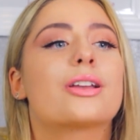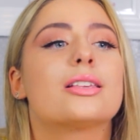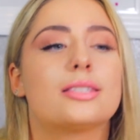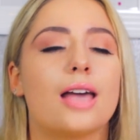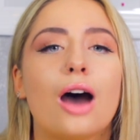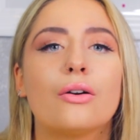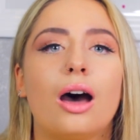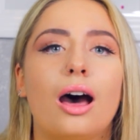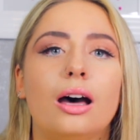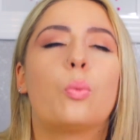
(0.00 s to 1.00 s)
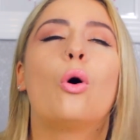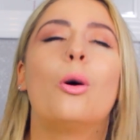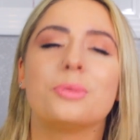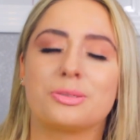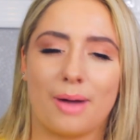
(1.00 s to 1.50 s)
because Zara
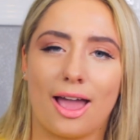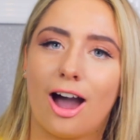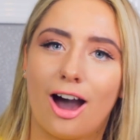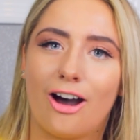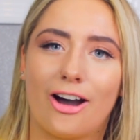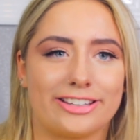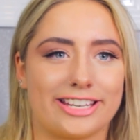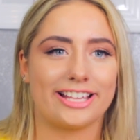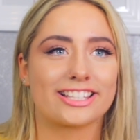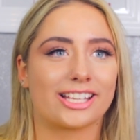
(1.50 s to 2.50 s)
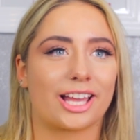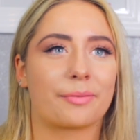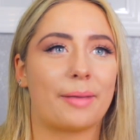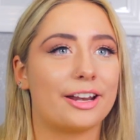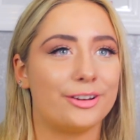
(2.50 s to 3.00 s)
warms my heart. It's like
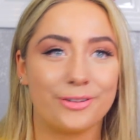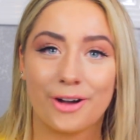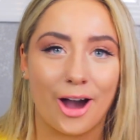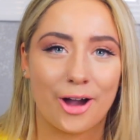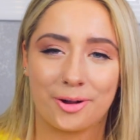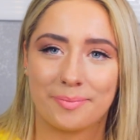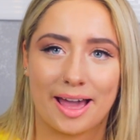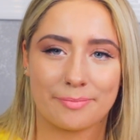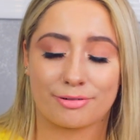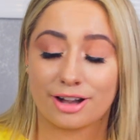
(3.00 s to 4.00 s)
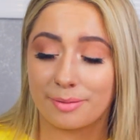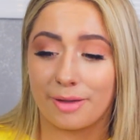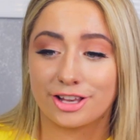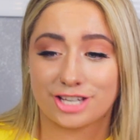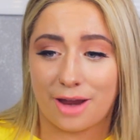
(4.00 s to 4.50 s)
my new home and pretty
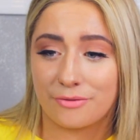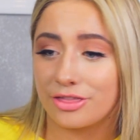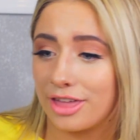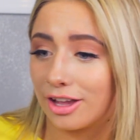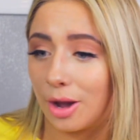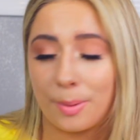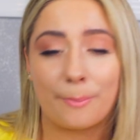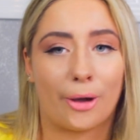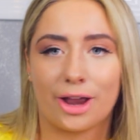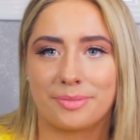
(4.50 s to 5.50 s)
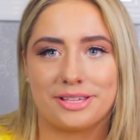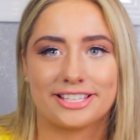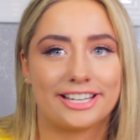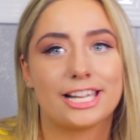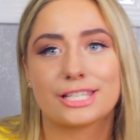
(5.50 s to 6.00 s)
much everything I've been buying
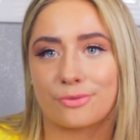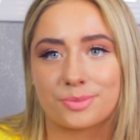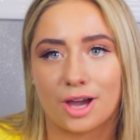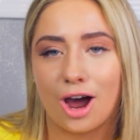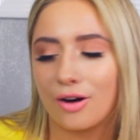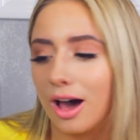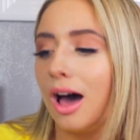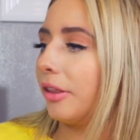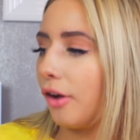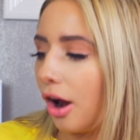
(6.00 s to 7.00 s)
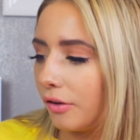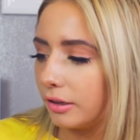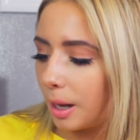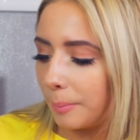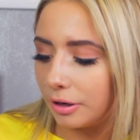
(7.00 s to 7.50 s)
recently is from Zara. But there
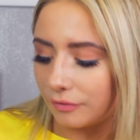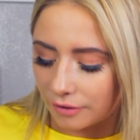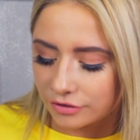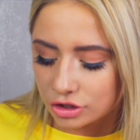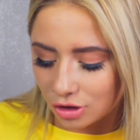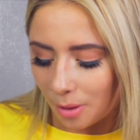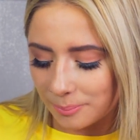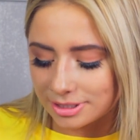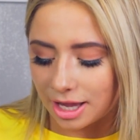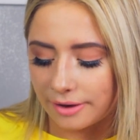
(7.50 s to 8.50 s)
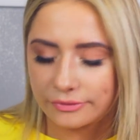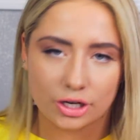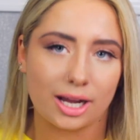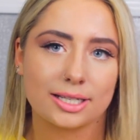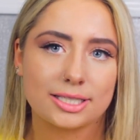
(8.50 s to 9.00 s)
are a couple of other shops that I've
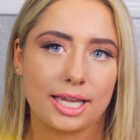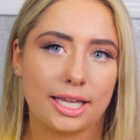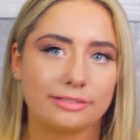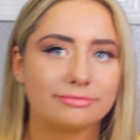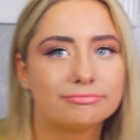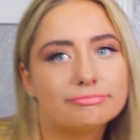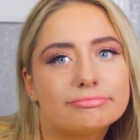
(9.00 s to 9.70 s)
chucked in